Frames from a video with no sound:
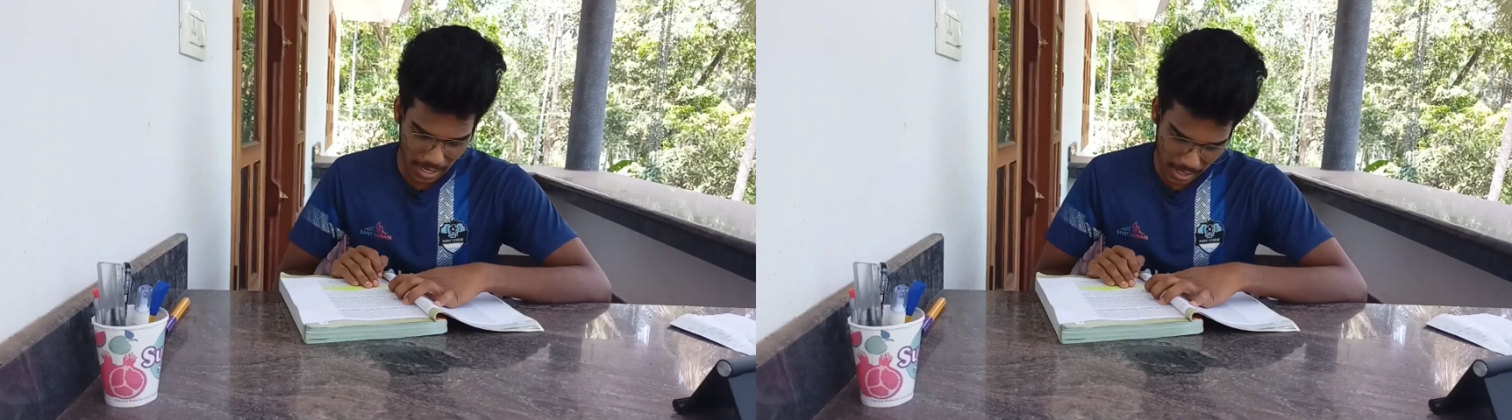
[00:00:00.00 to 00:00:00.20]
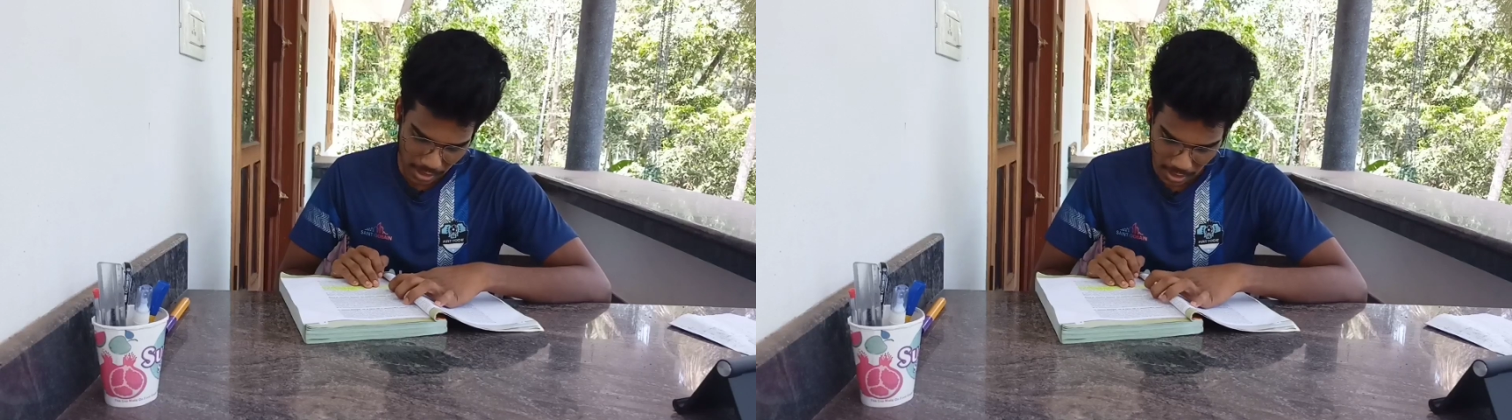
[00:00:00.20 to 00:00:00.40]

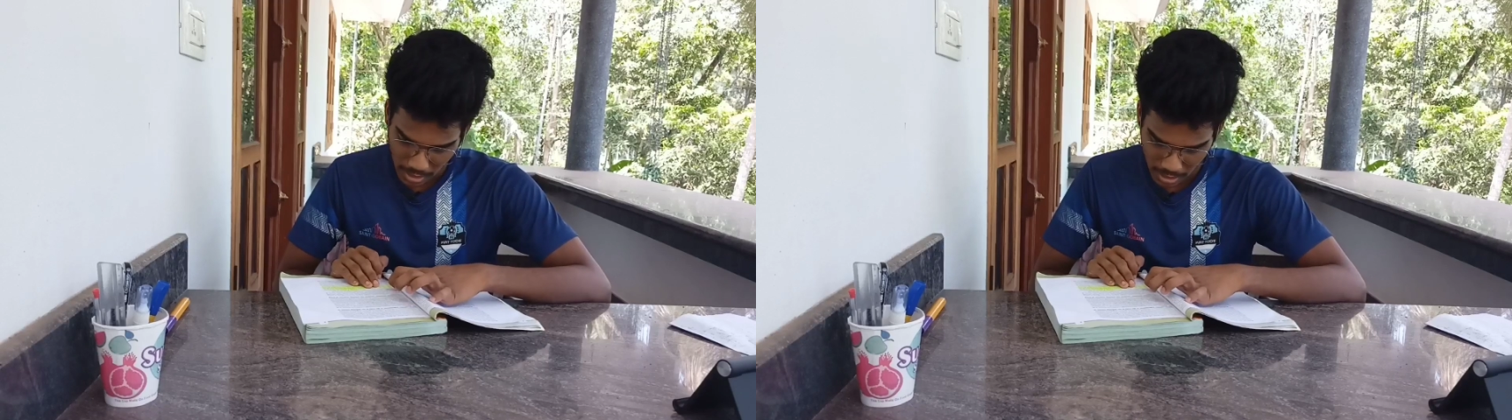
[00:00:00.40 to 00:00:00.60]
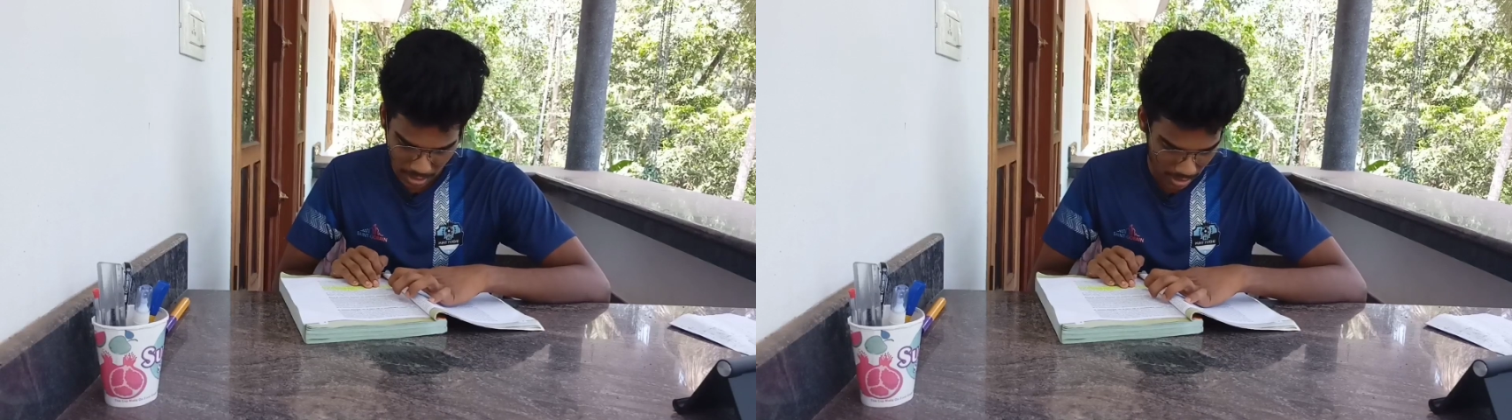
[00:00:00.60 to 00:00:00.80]
and
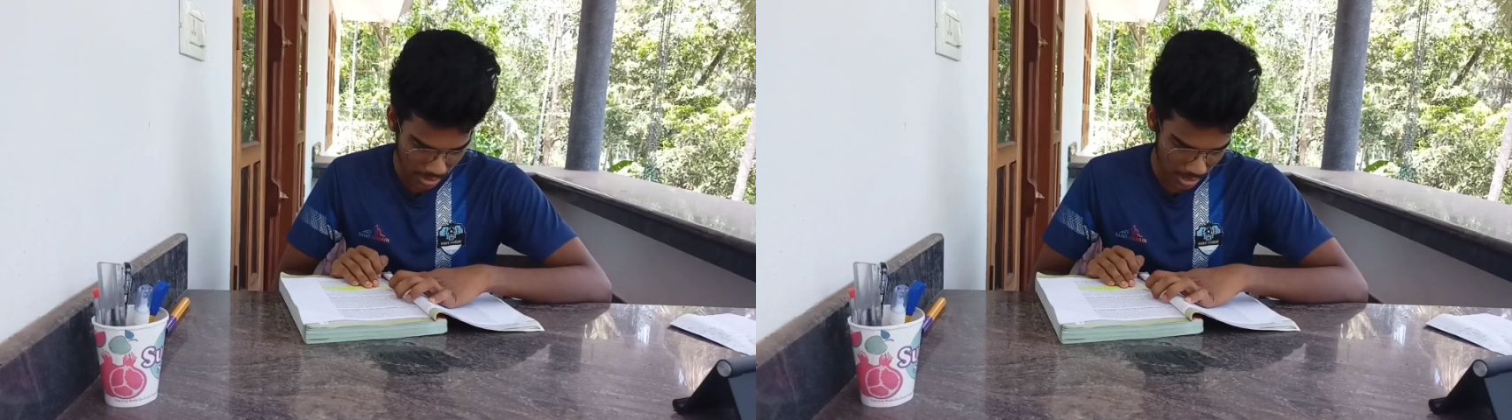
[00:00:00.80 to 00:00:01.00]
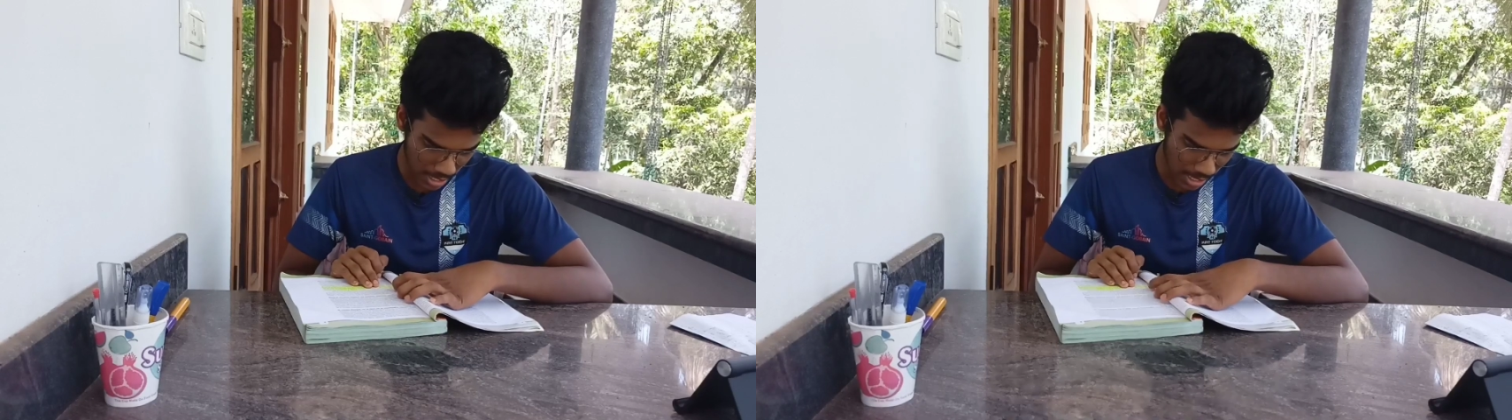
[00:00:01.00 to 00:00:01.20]

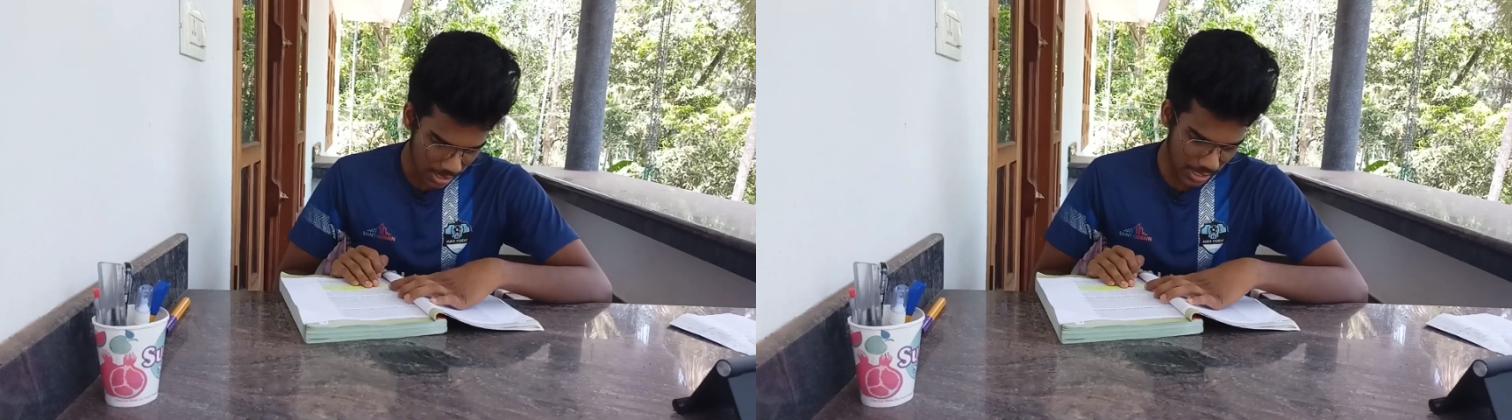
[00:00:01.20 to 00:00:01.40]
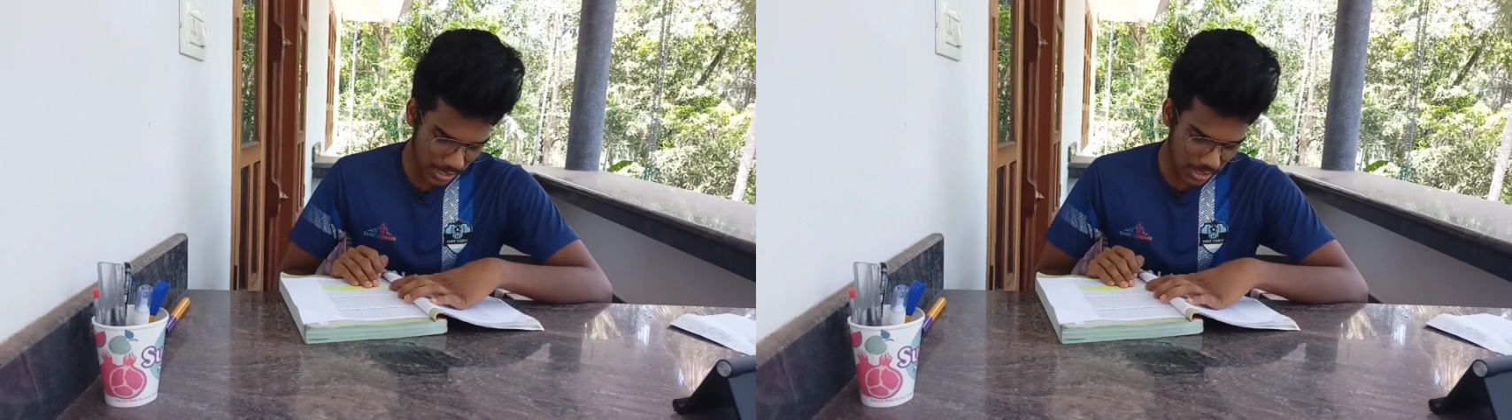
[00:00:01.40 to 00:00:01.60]

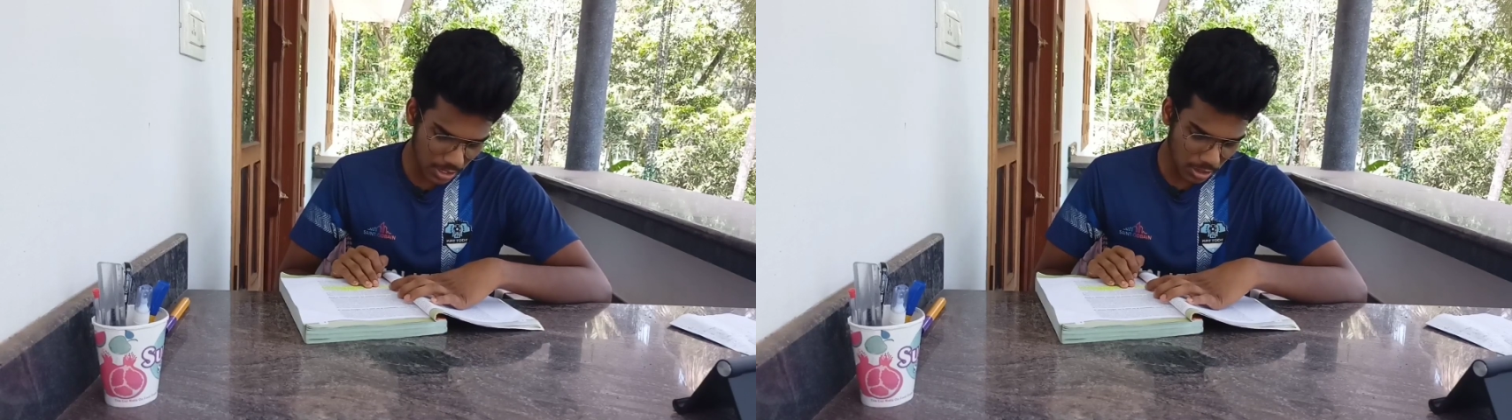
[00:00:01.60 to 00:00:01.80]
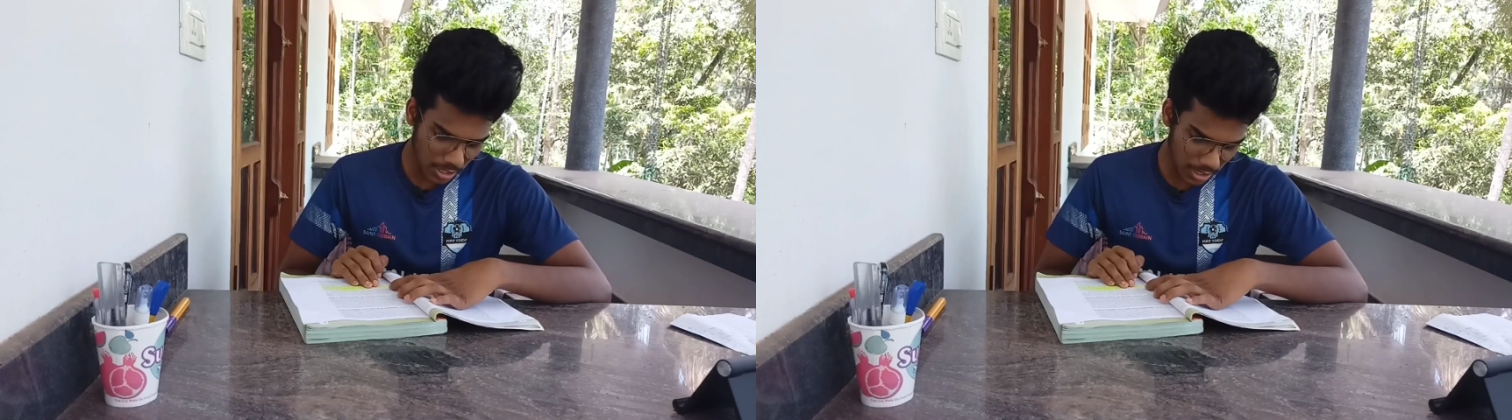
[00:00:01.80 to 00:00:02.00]

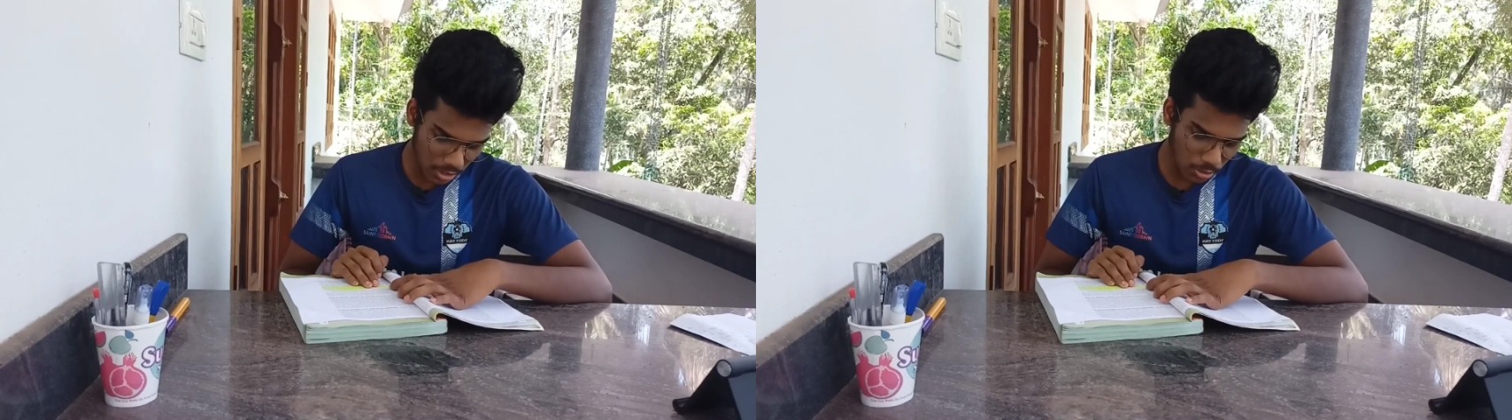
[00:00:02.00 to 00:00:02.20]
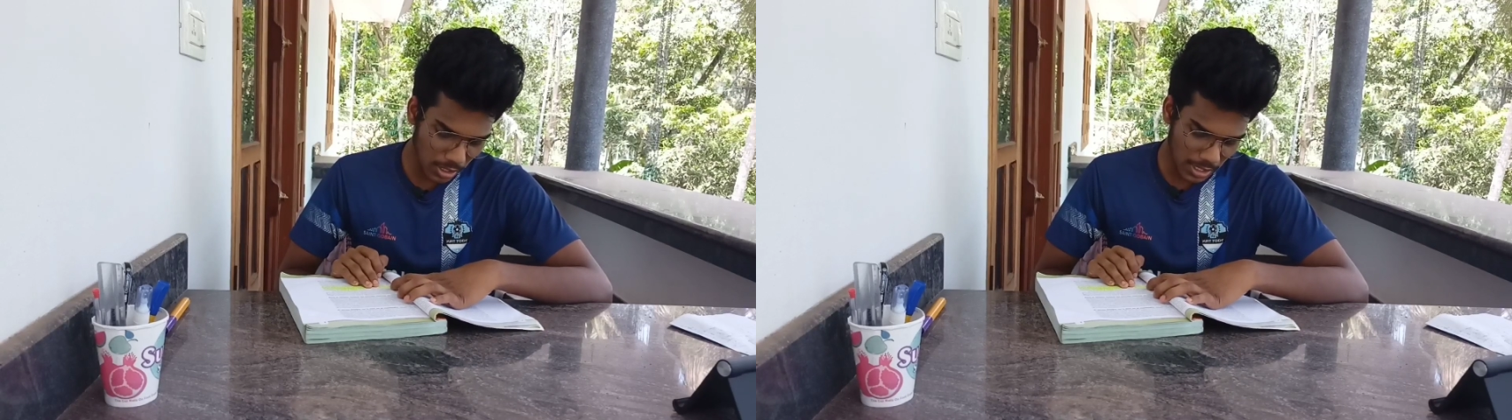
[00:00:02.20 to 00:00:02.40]
changed
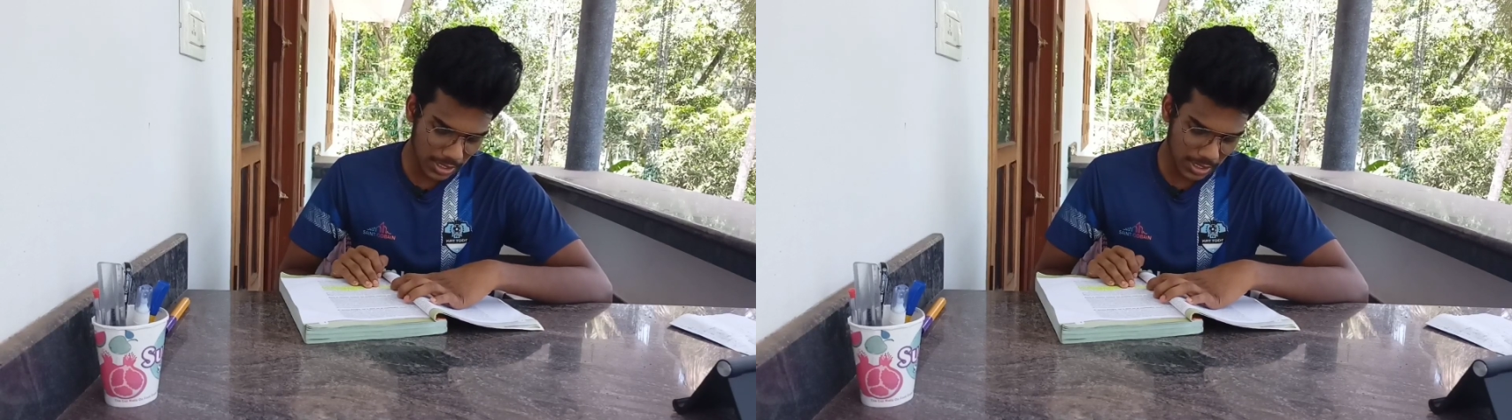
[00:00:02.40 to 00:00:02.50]
into